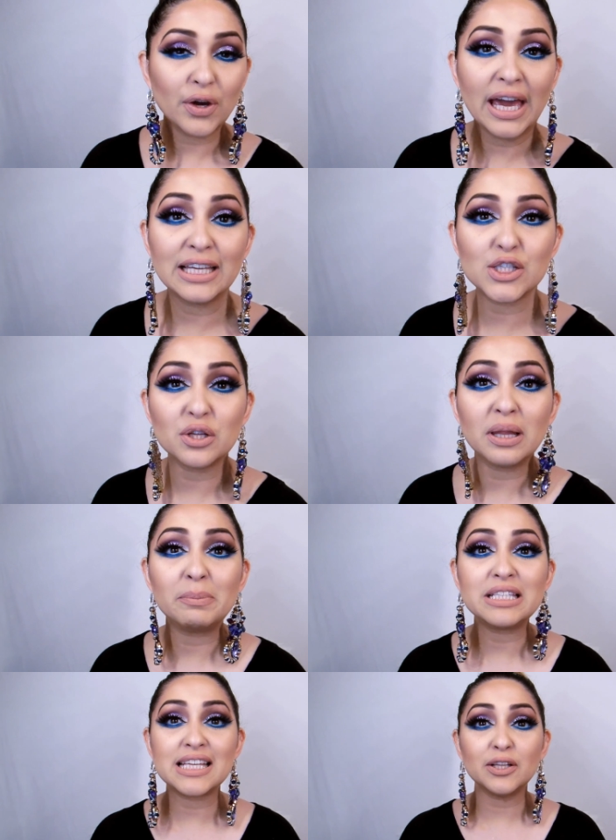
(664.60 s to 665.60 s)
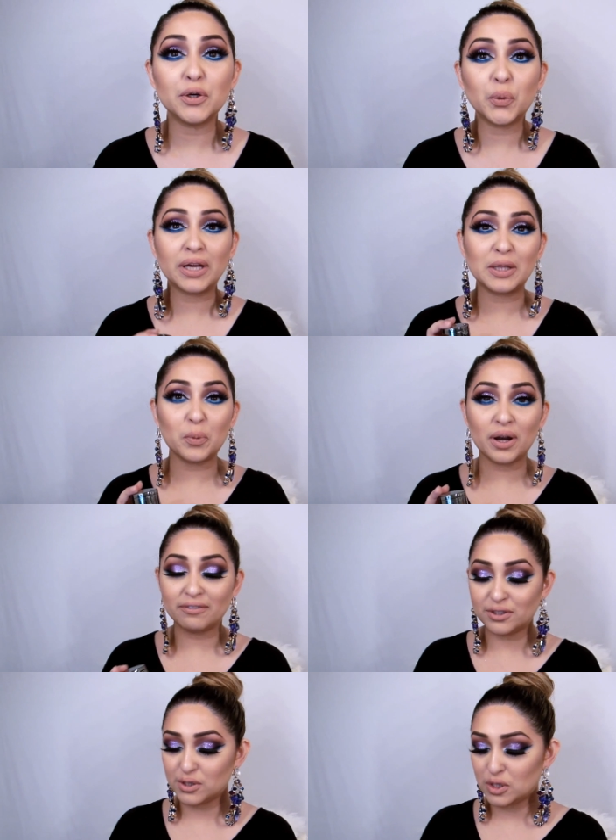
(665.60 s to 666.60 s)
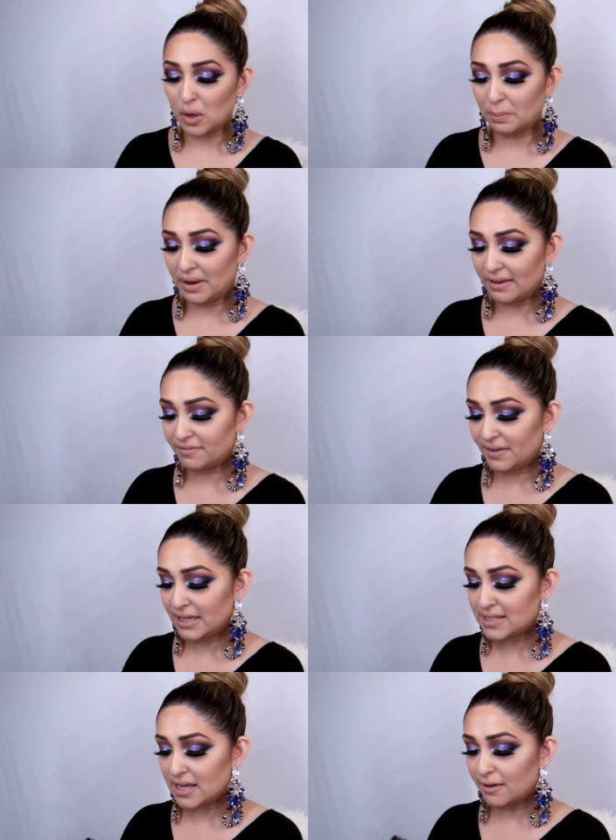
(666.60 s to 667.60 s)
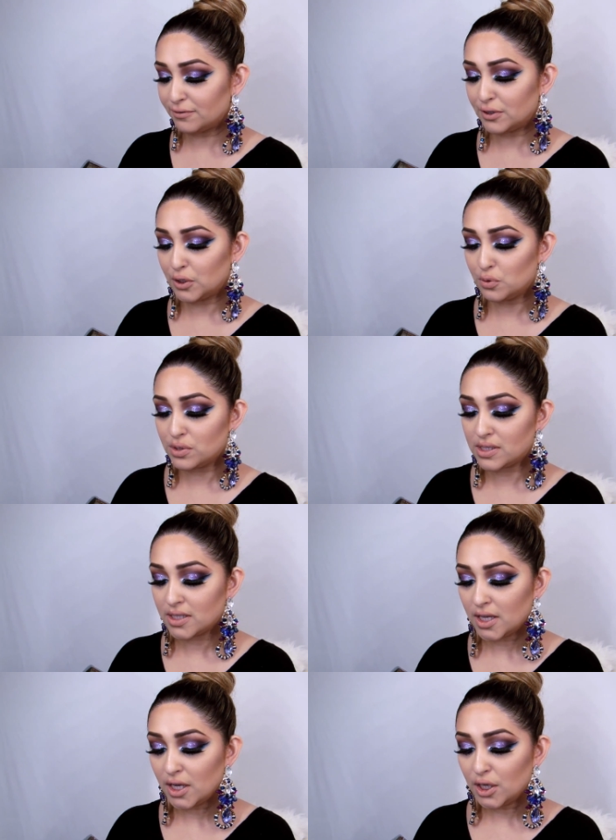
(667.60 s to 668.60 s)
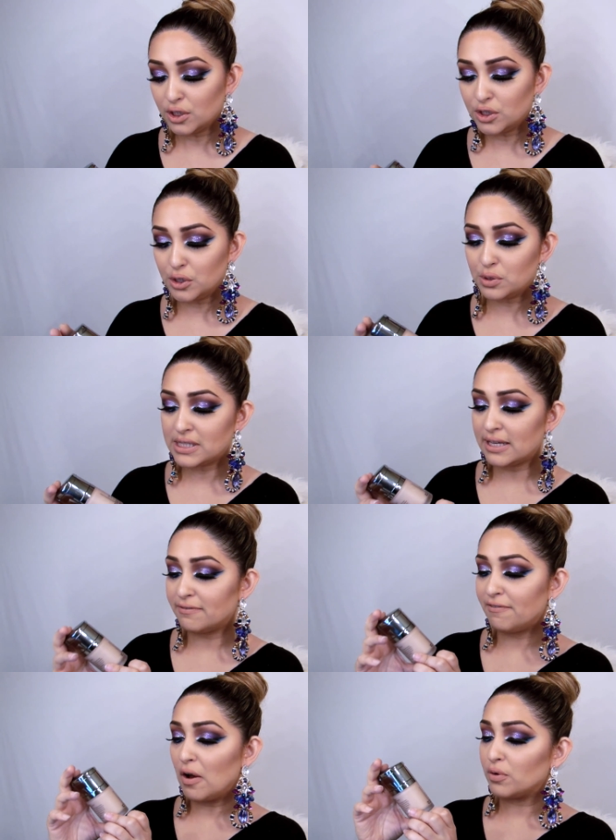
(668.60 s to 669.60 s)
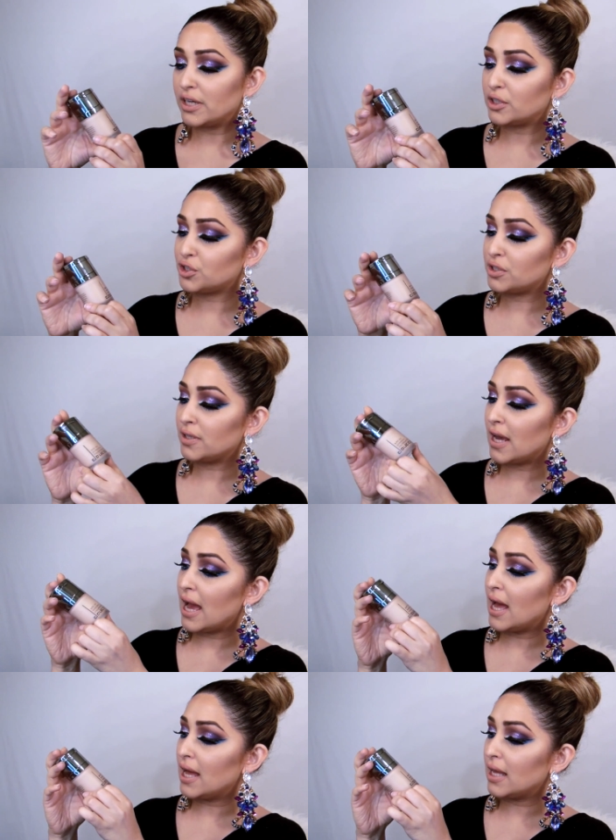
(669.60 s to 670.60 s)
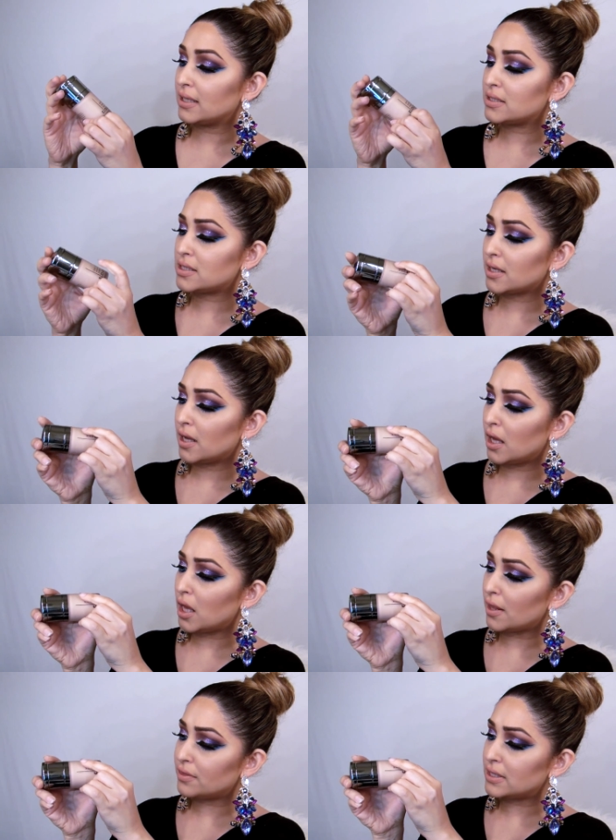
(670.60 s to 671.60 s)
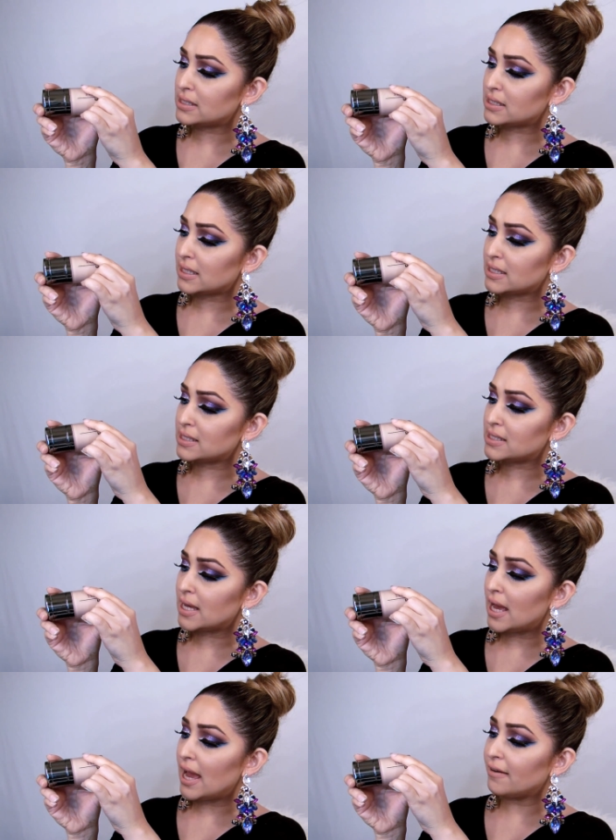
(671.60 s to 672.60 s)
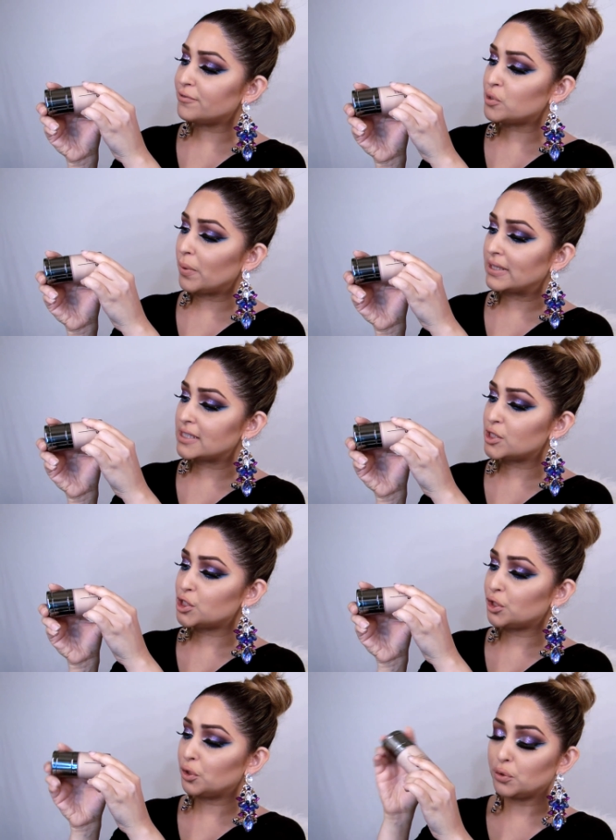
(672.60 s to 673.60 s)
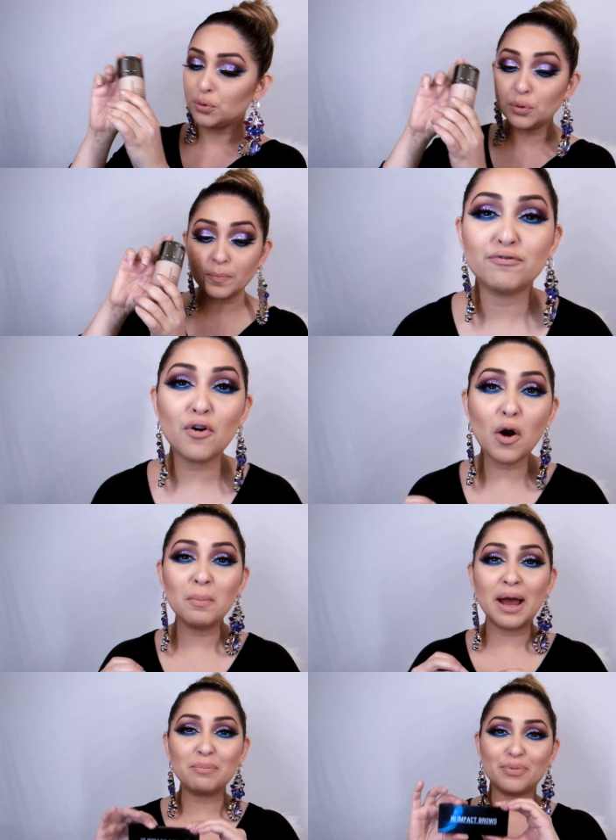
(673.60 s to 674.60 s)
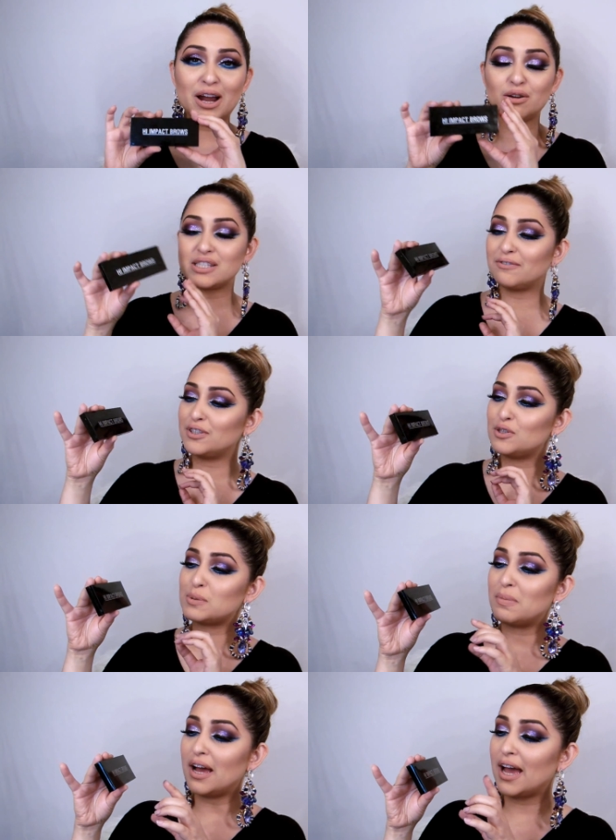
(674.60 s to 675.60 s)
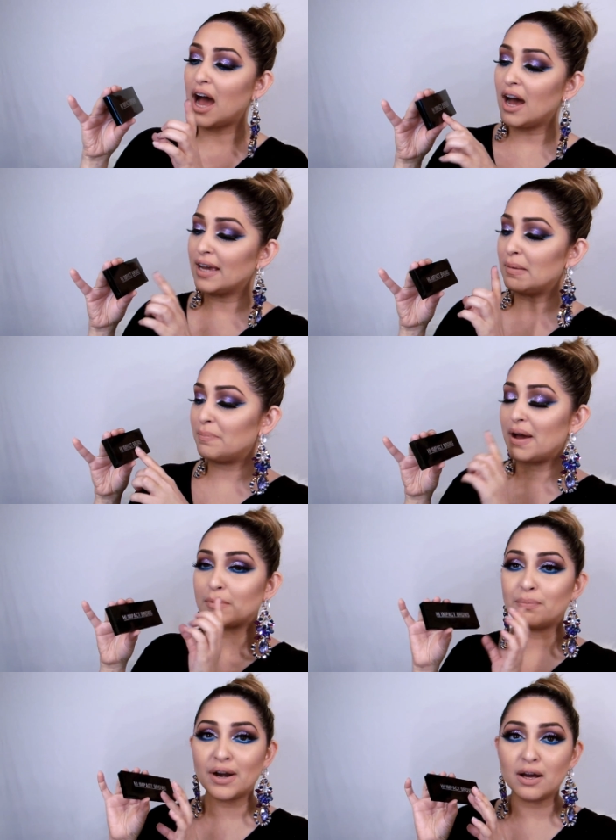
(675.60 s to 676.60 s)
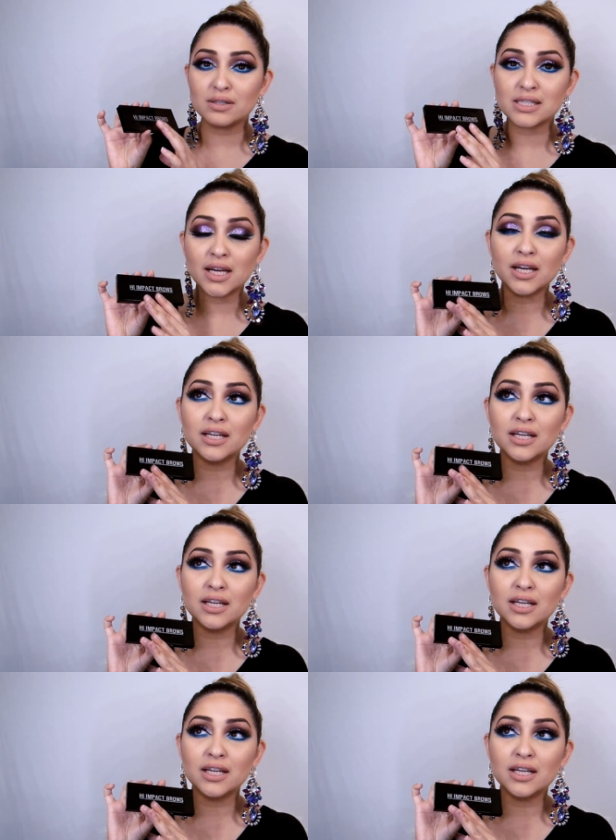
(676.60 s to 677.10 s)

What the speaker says: Okay, so let me tell you quickly what I've used on my face. I've used Do Save Foundation, and this is F22. For my brows, I've used my High Impact Brows.